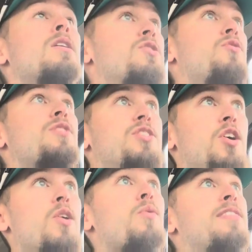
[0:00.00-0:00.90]
to
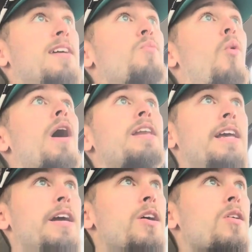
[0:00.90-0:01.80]
return within one
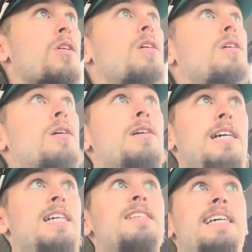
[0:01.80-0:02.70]
year
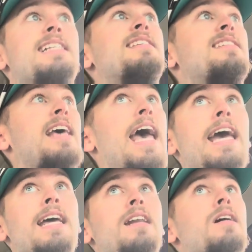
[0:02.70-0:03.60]
is
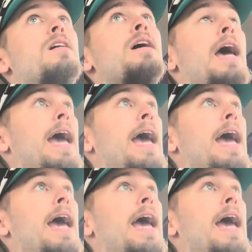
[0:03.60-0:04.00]
insane.